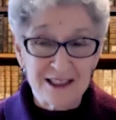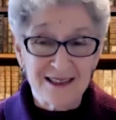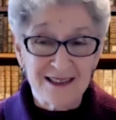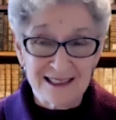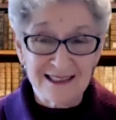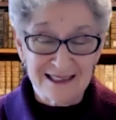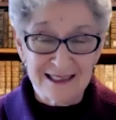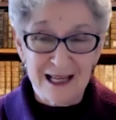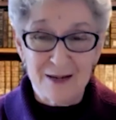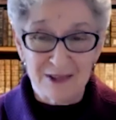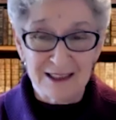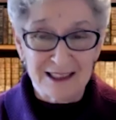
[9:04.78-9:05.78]
this
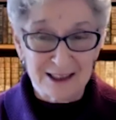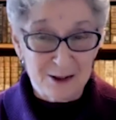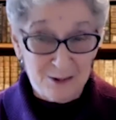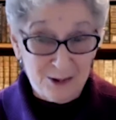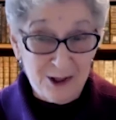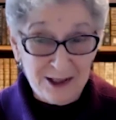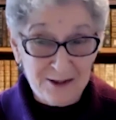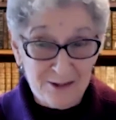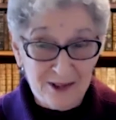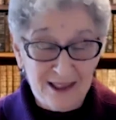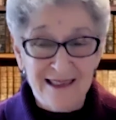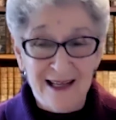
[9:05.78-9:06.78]
example doesn't work
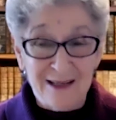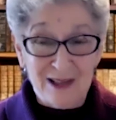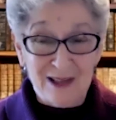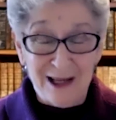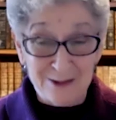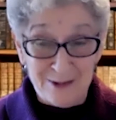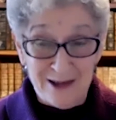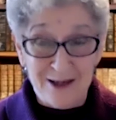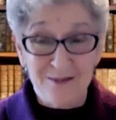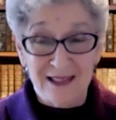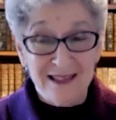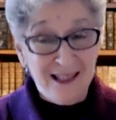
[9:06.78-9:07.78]
as well.
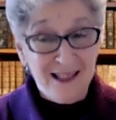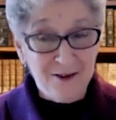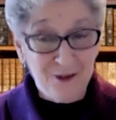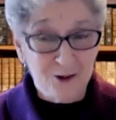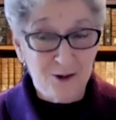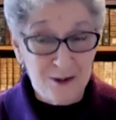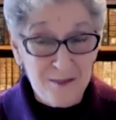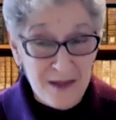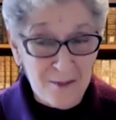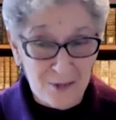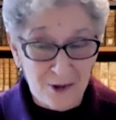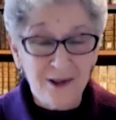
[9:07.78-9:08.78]
But if you
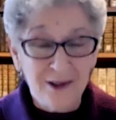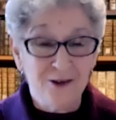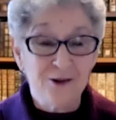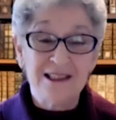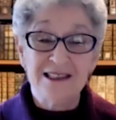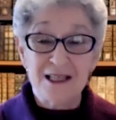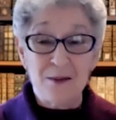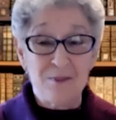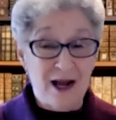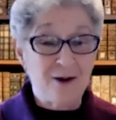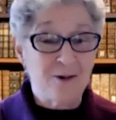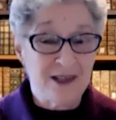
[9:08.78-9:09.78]
remember, you could step
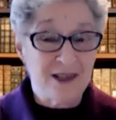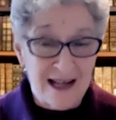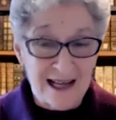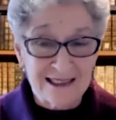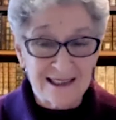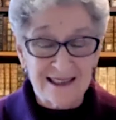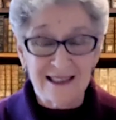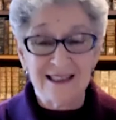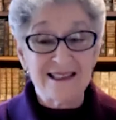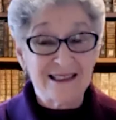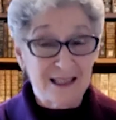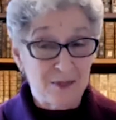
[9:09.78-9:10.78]
backward and accidentally
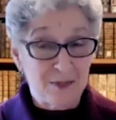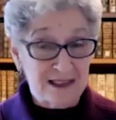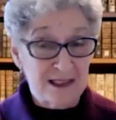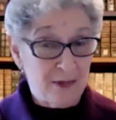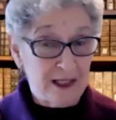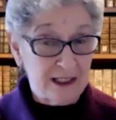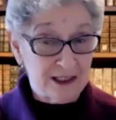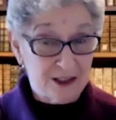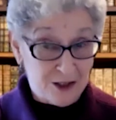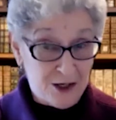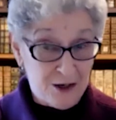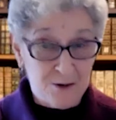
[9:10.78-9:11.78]
step on somebody's
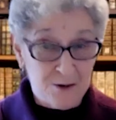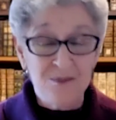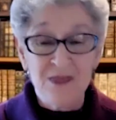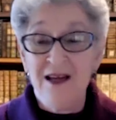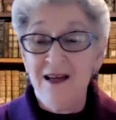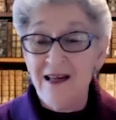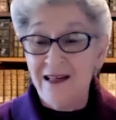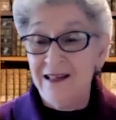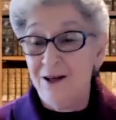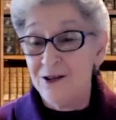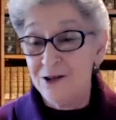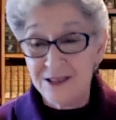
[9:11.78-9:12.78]
toe. Now
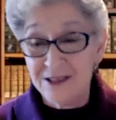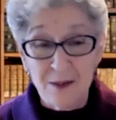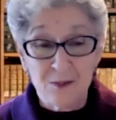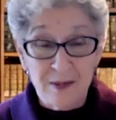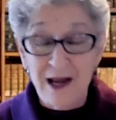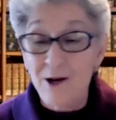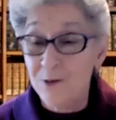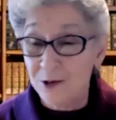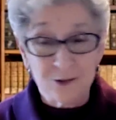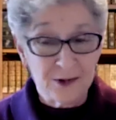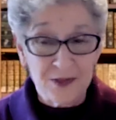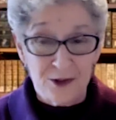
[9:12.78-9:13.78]
you stepped
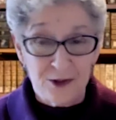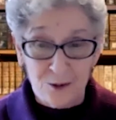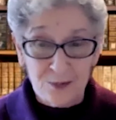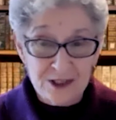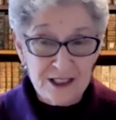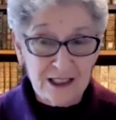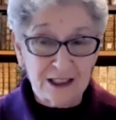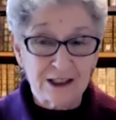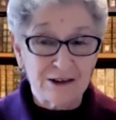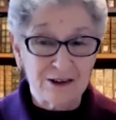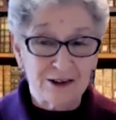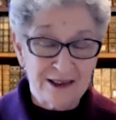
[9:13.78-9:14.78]
backward with no
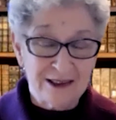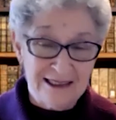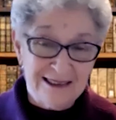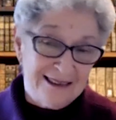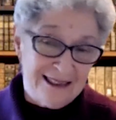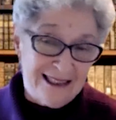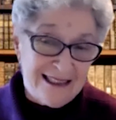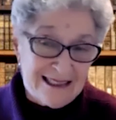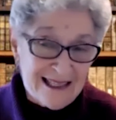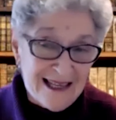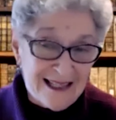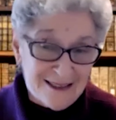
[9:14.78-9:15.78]
particular
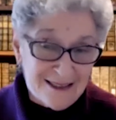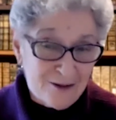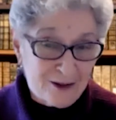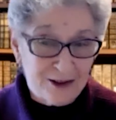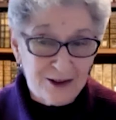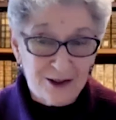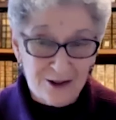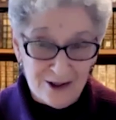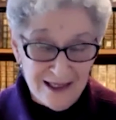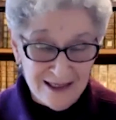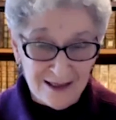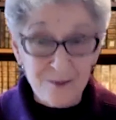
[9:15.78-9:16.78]
intent for good or
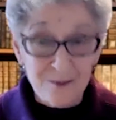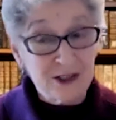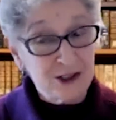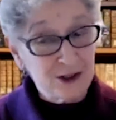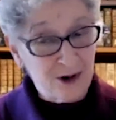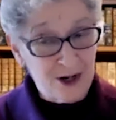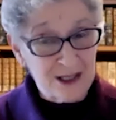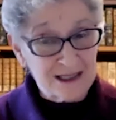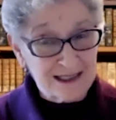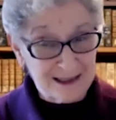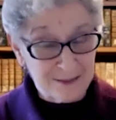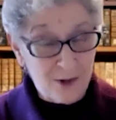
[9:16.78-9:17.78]
ill, but you
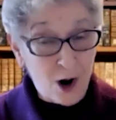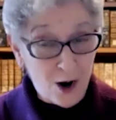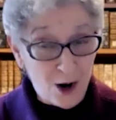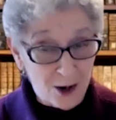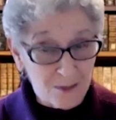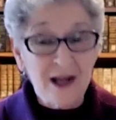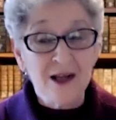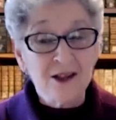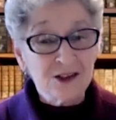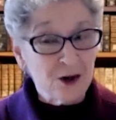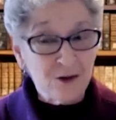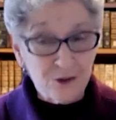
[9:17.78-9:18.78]
caused some harm.
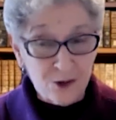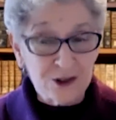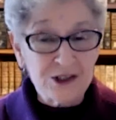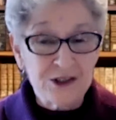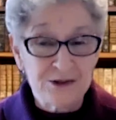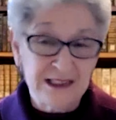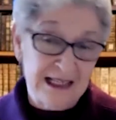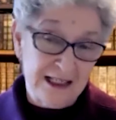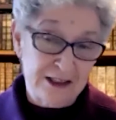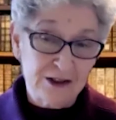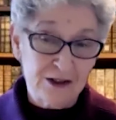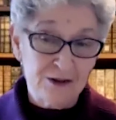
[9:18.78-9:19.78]
So of course you say,
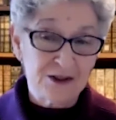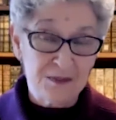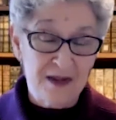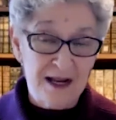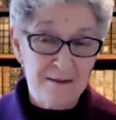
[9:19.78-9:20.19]
excuse me.